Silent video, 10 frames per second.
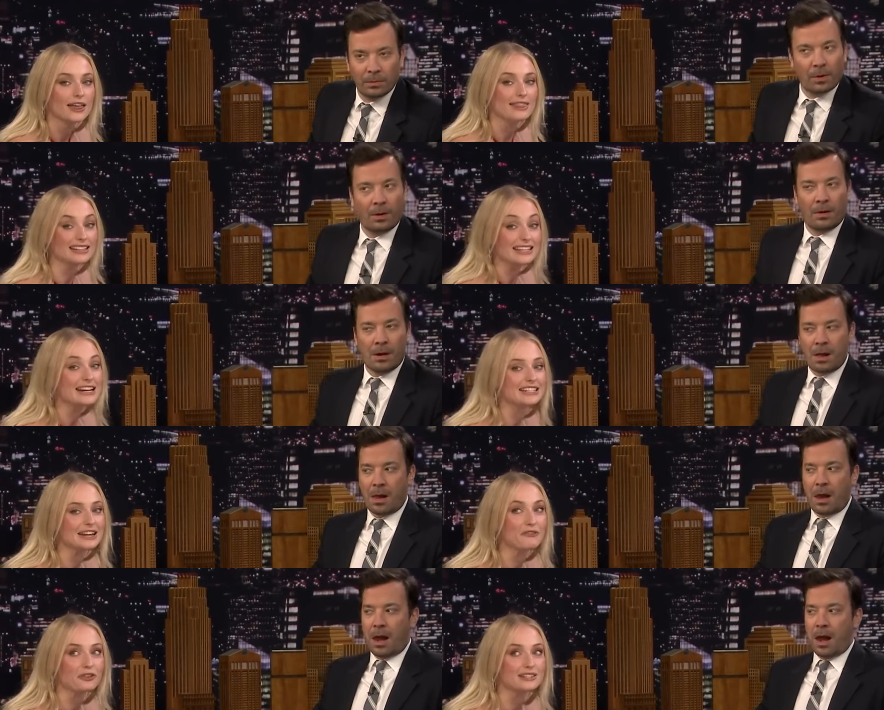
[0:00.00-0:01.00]
Speaker 1: that's in a
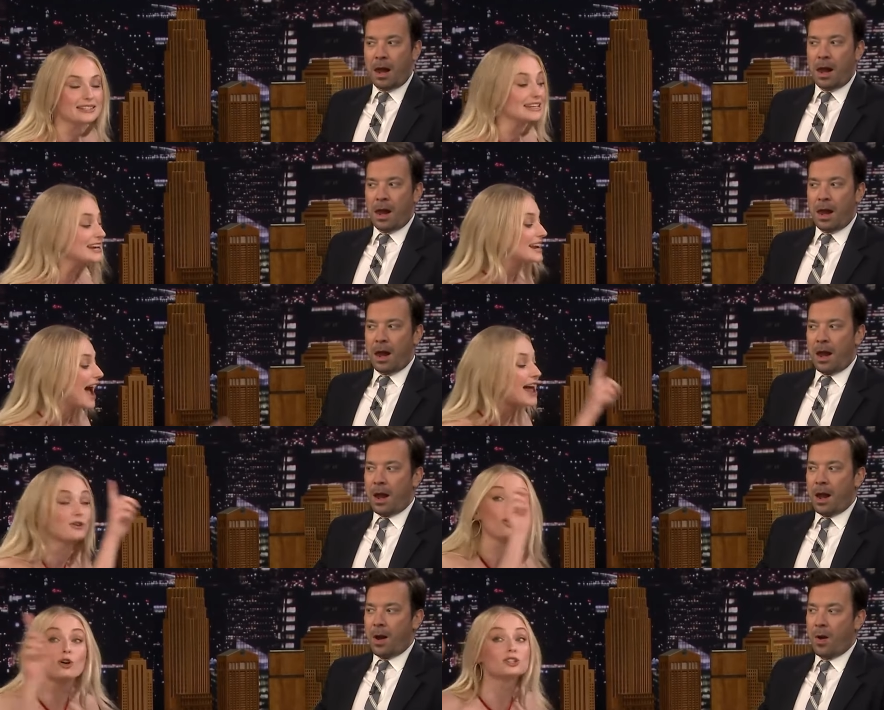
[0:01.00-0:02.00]
different scene.
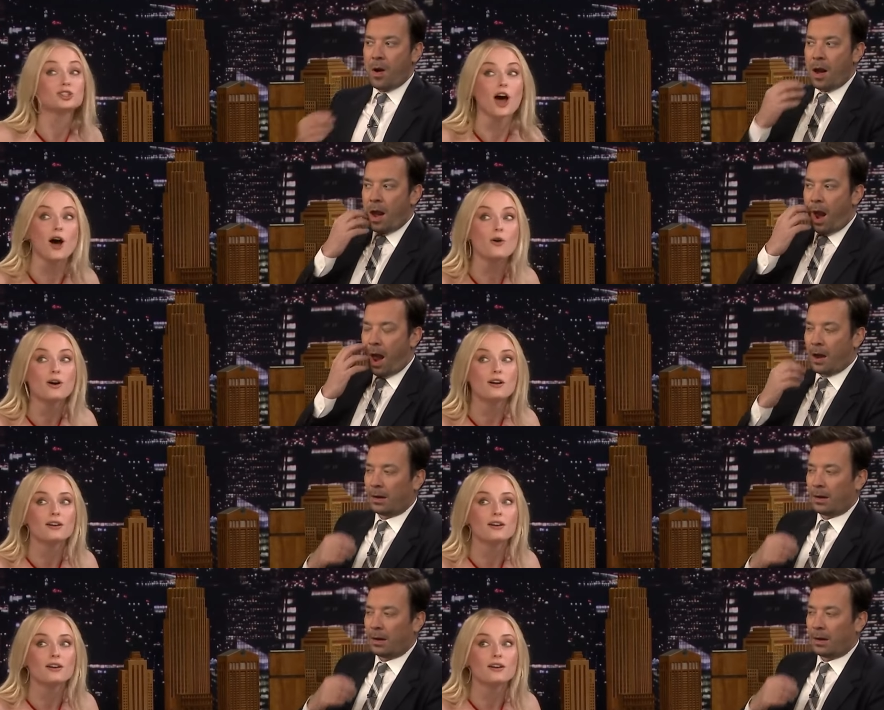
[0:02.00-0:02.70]
And also,